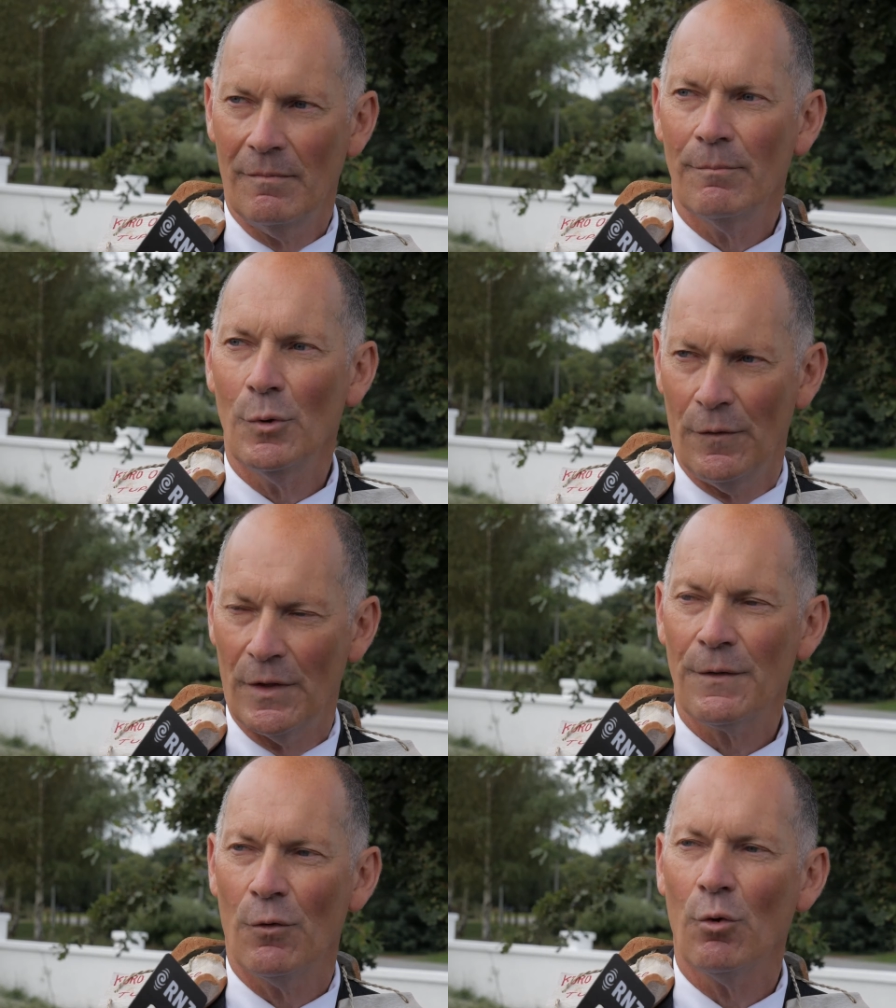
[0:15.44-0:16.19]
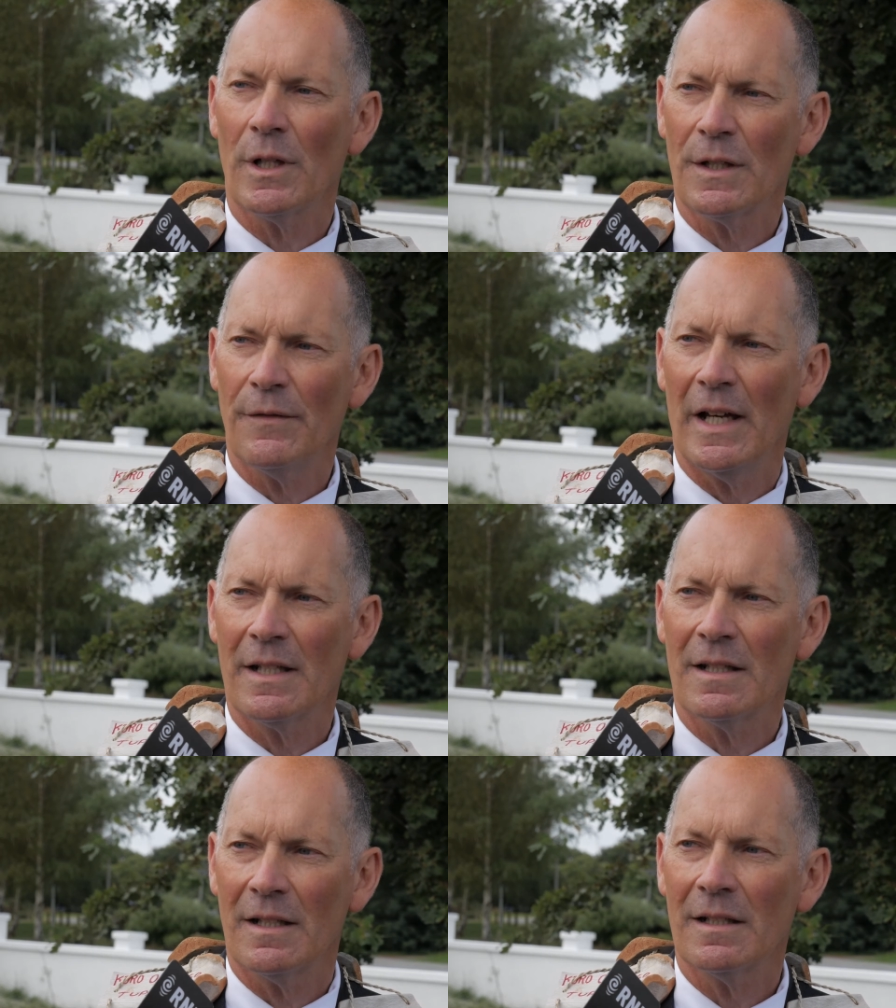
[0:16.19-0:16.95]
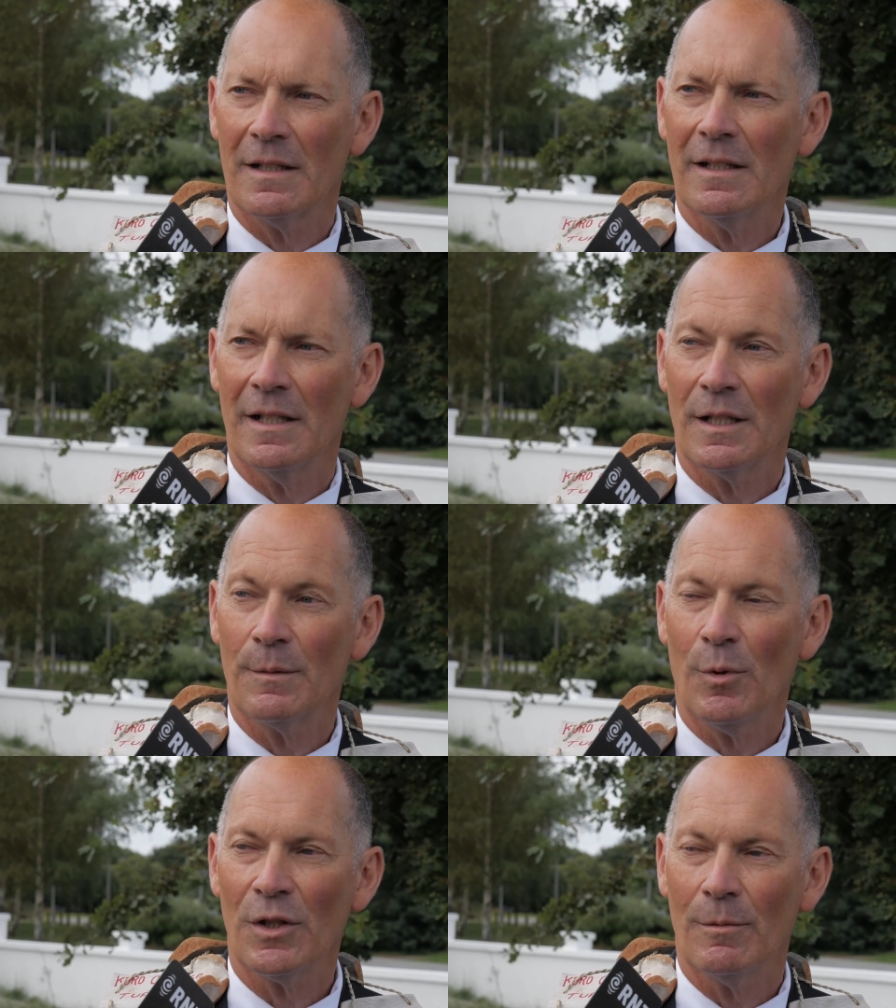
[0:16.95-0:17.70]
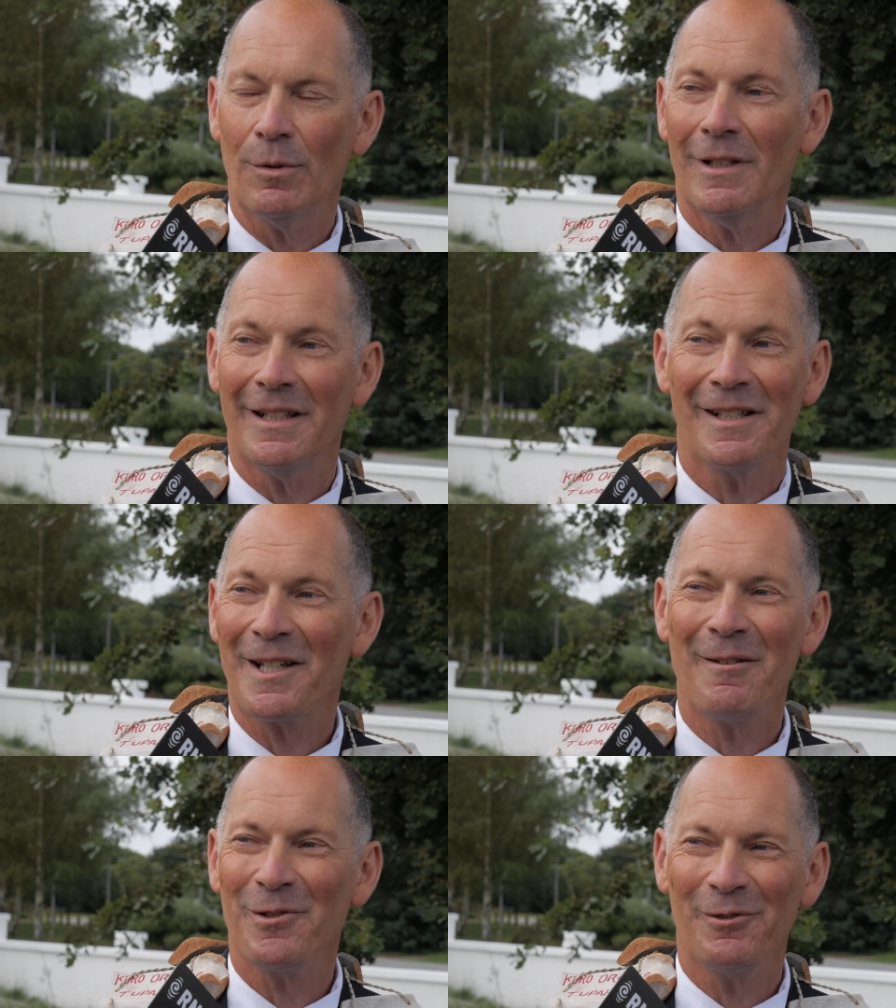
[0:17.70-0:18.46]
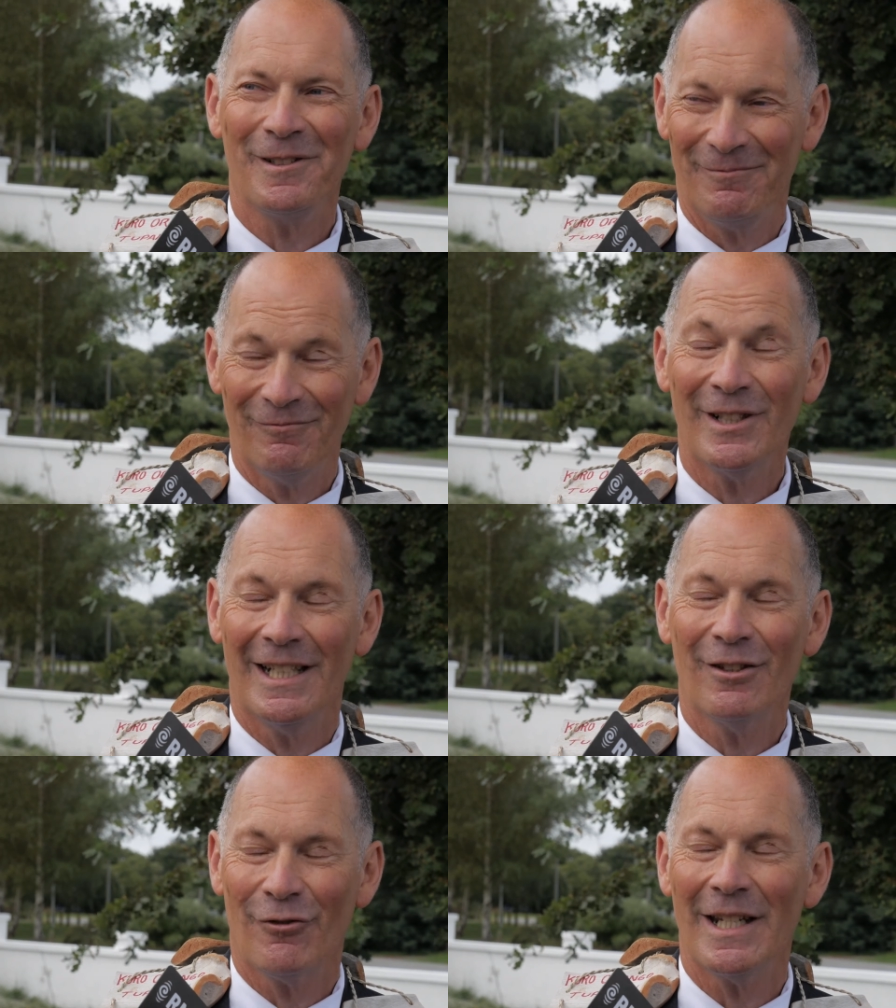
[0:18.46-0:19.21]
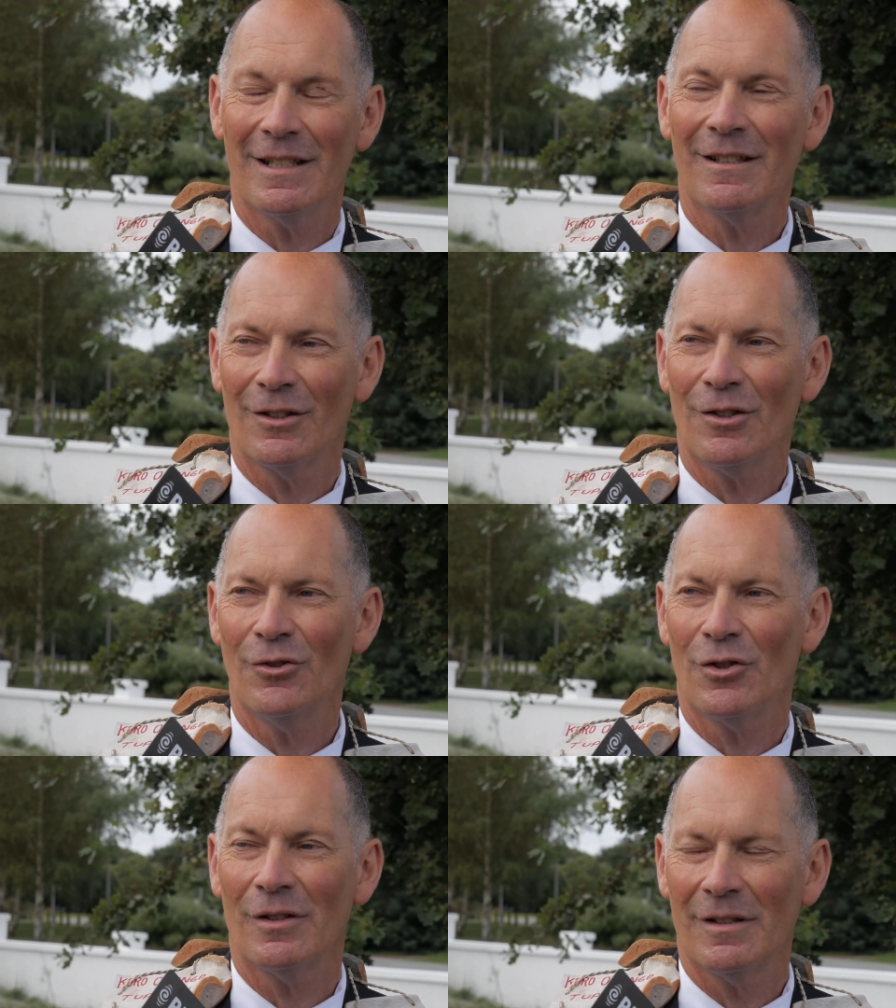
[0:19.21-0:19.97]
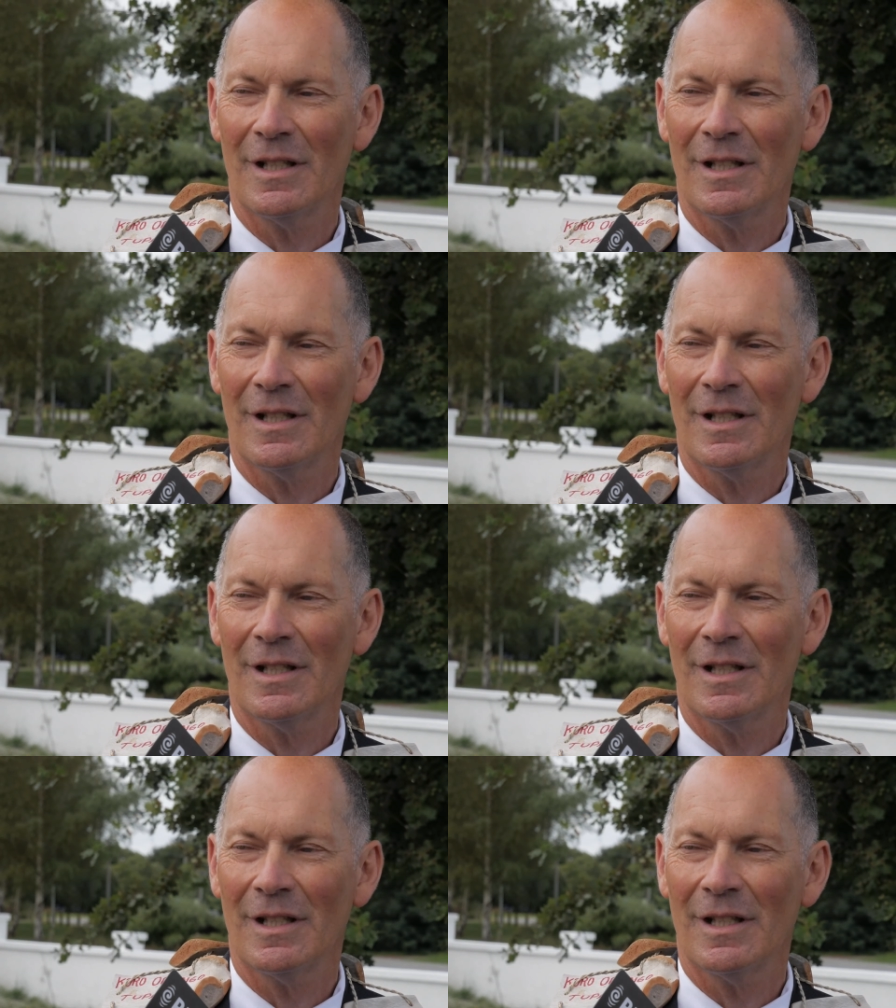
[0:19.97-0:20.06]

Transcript: move this forward as fast as, as, as is possible, and it's come to a really great conclusion